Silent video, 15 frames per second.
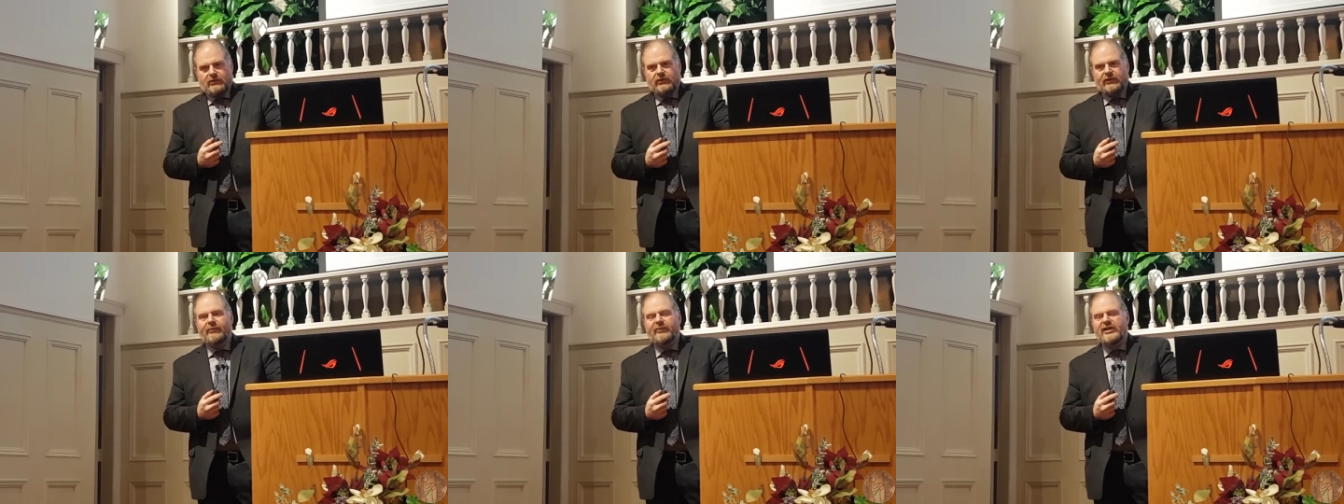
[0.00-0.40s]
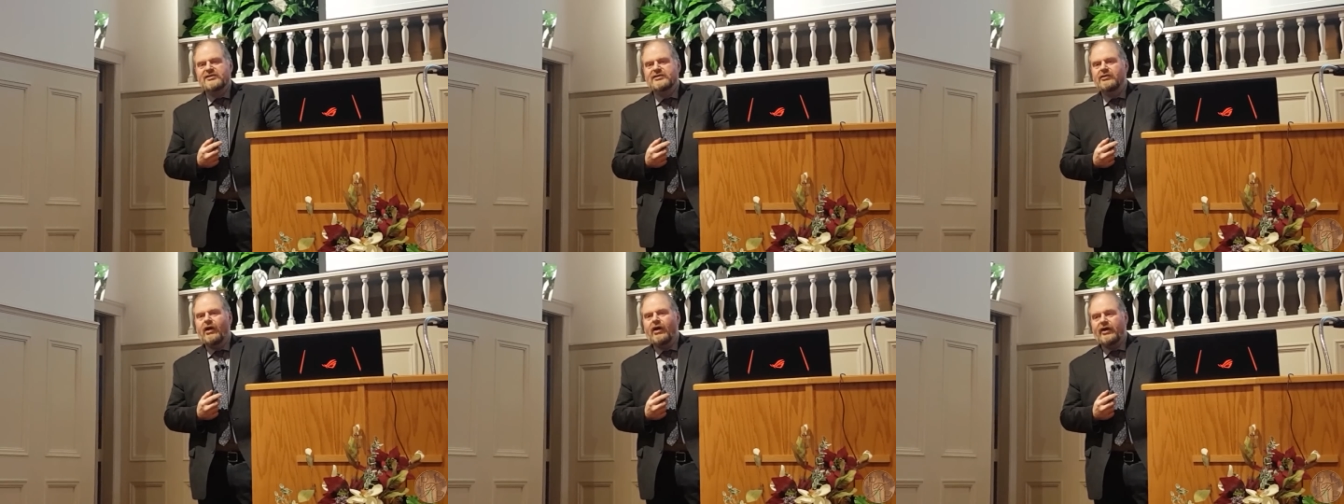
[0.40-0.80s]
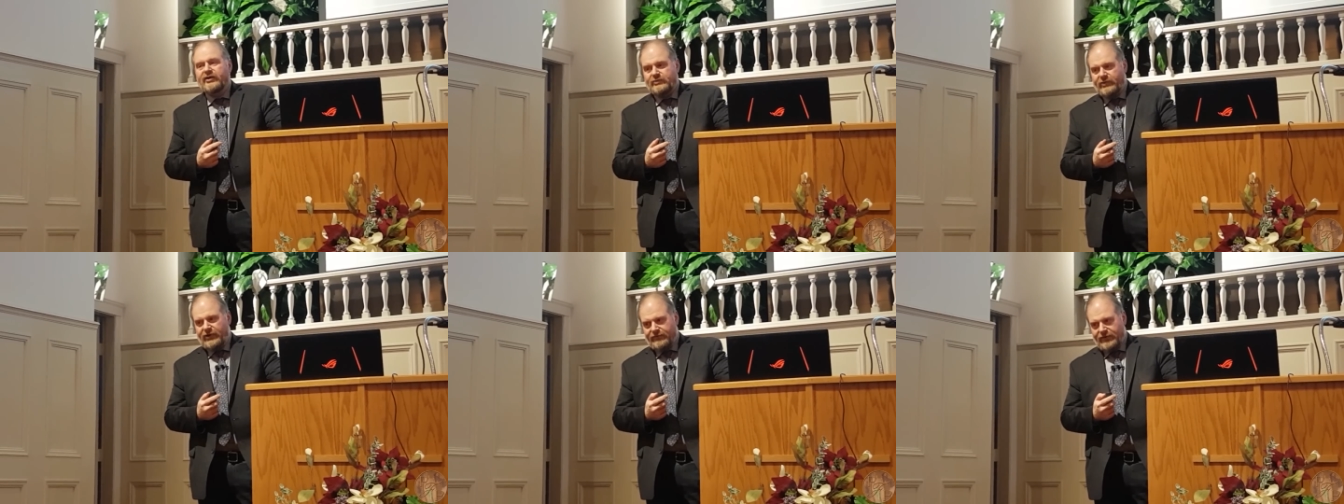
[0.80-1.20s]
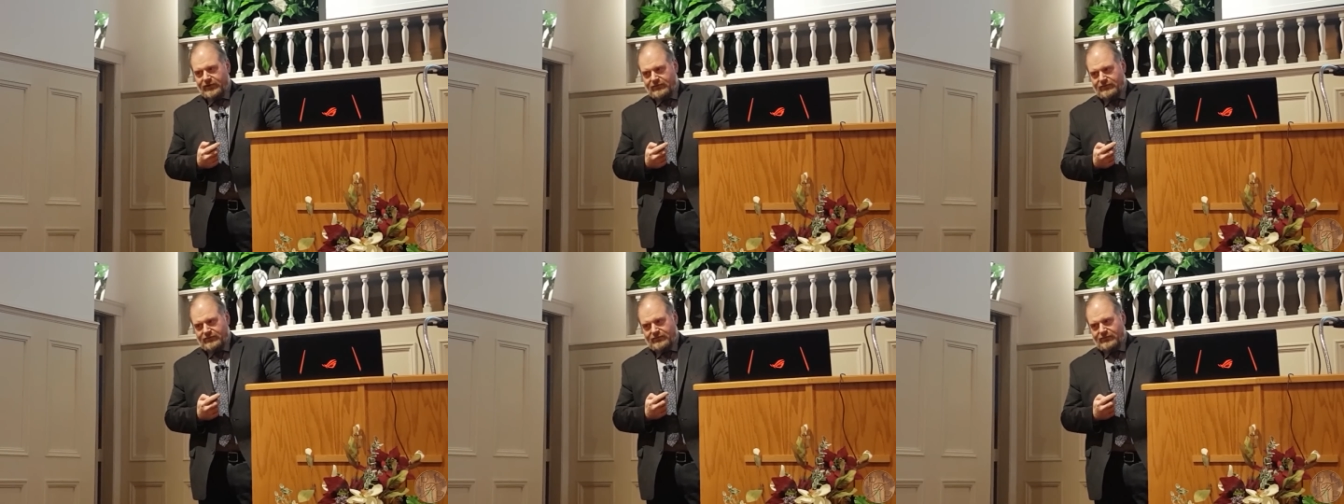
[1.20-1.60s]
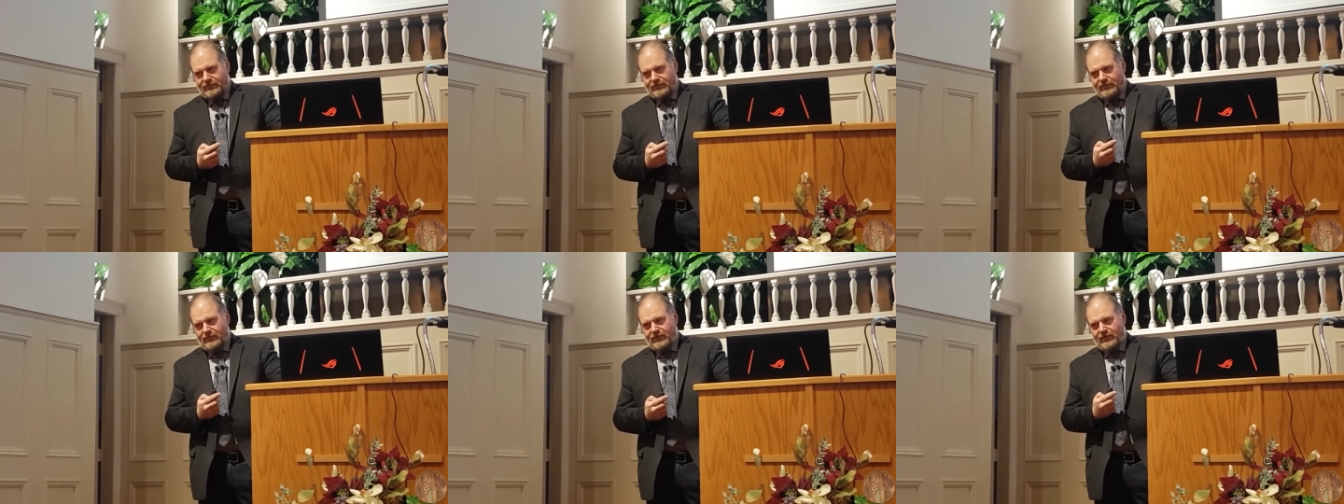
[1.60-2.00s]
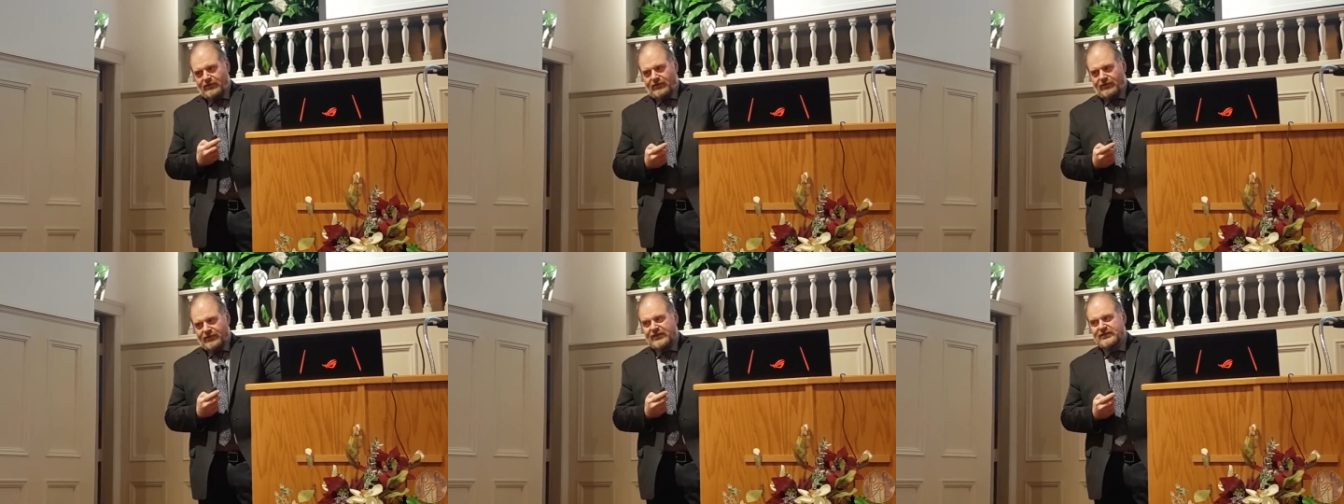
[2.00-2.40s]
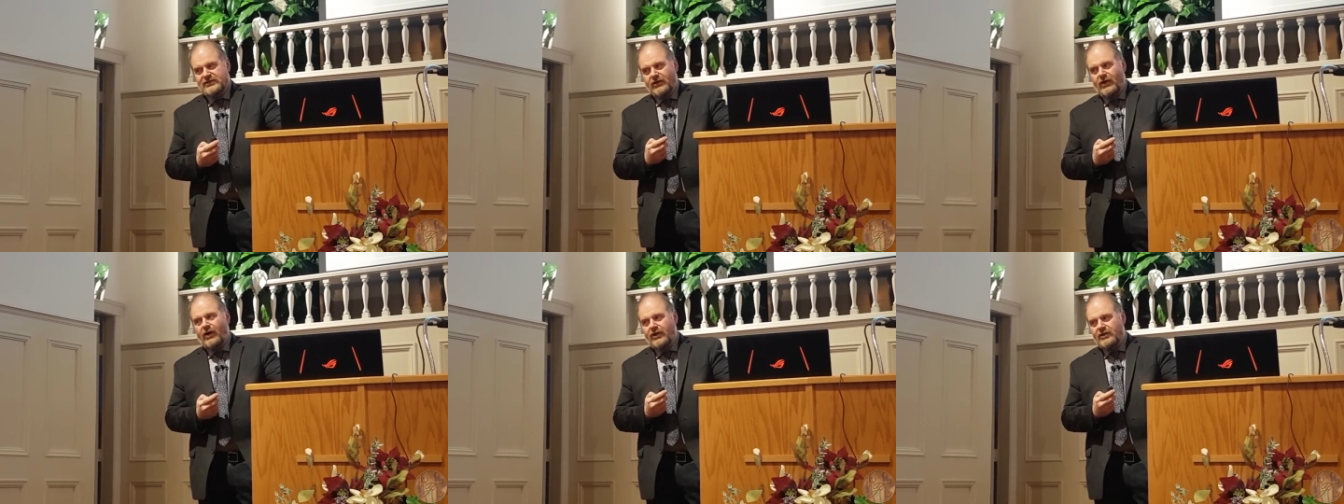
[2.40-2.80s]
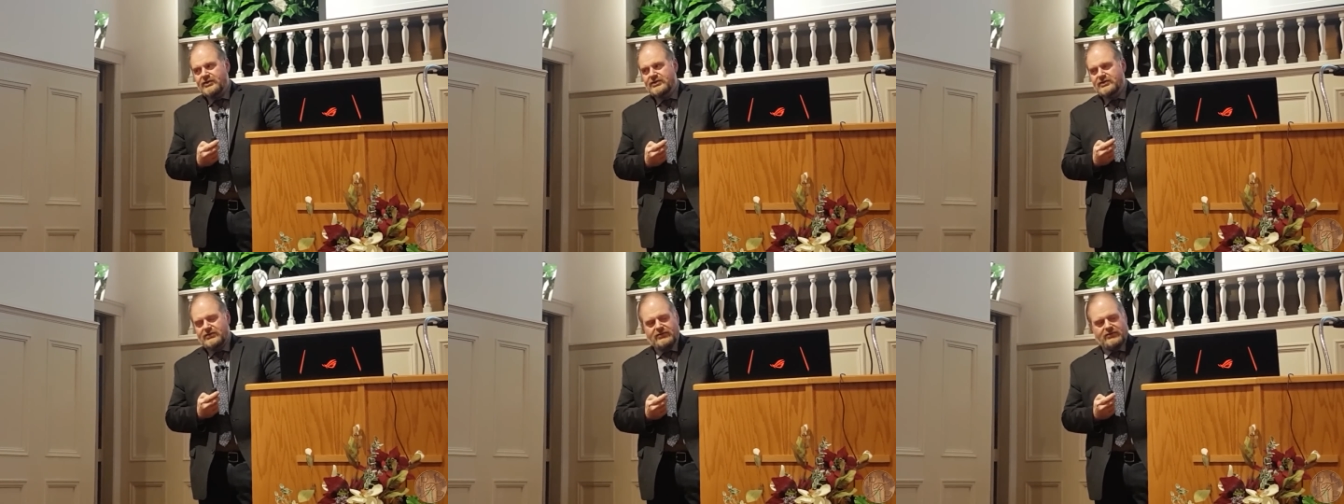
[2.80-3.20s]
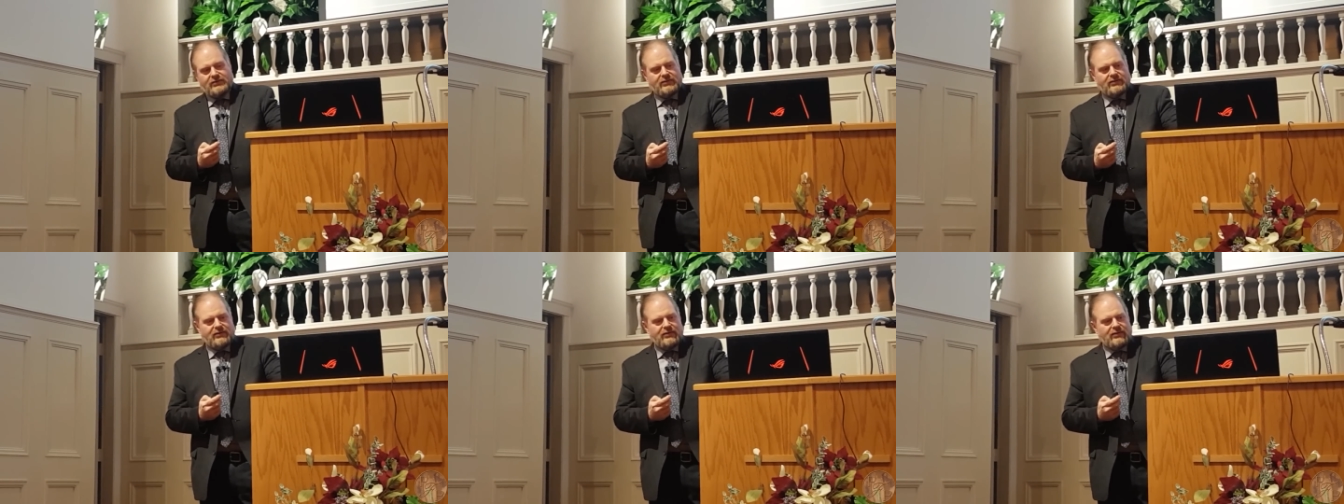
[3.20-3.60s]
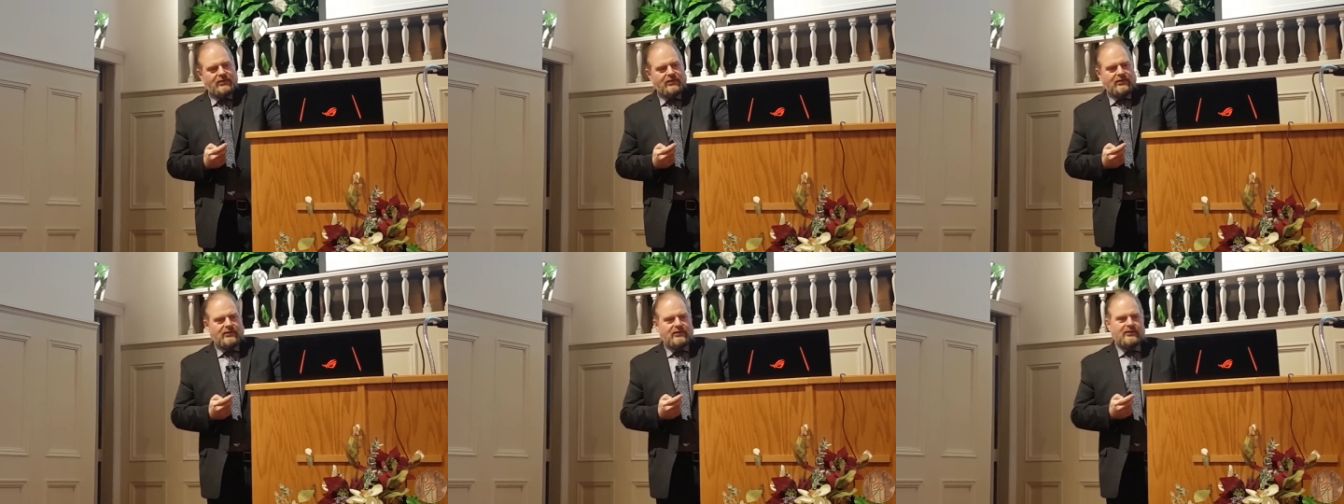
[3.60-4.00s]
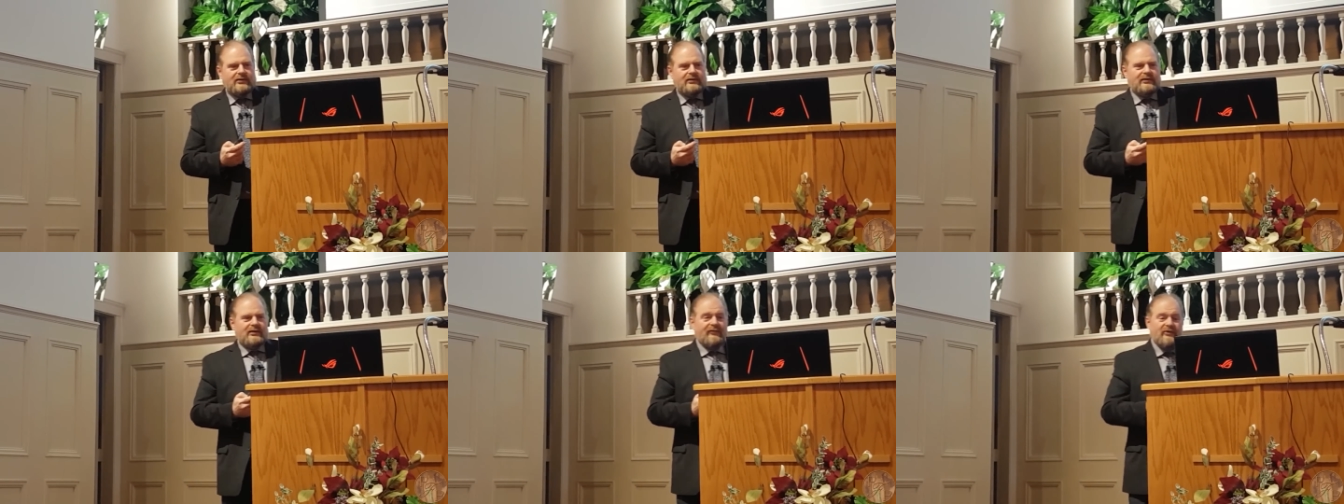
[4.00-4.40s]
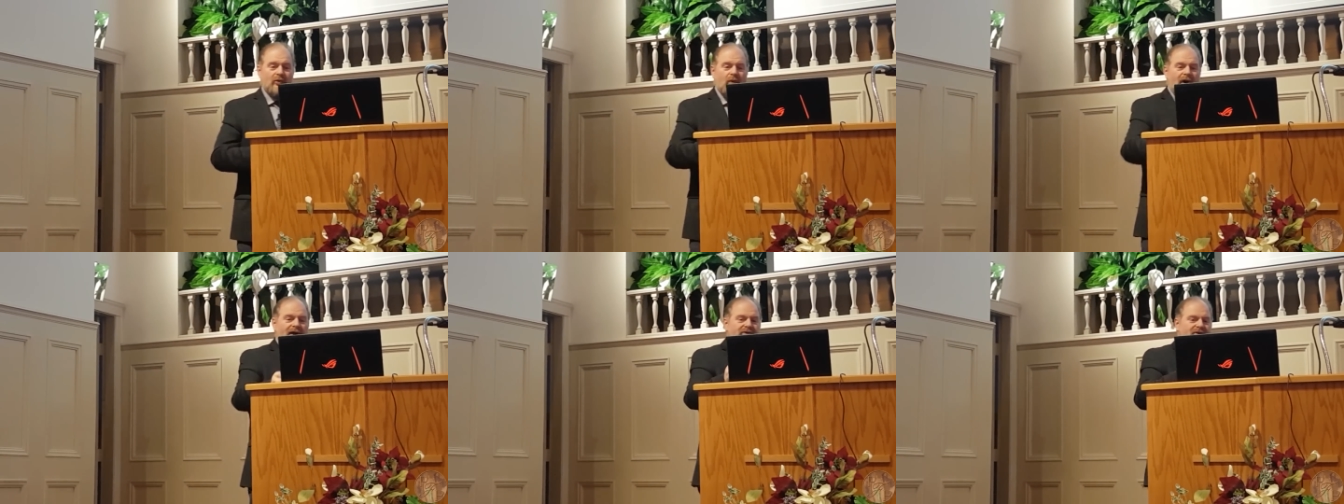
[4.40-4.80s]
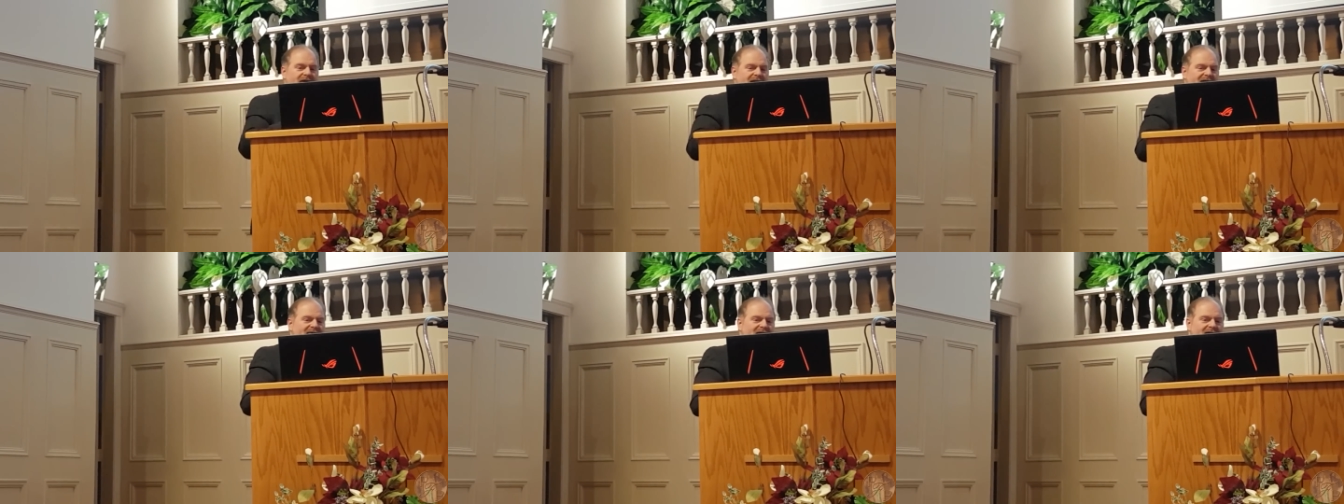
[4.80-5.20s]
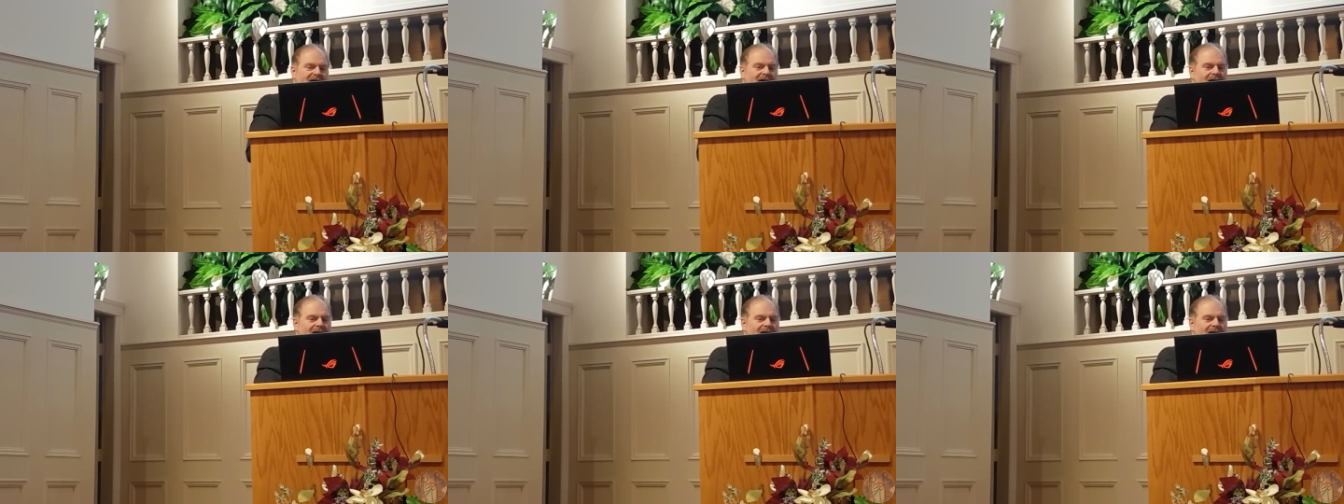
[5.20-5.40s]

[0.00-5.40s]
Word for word: That means laws, brethren. That's laws. If you want, you could even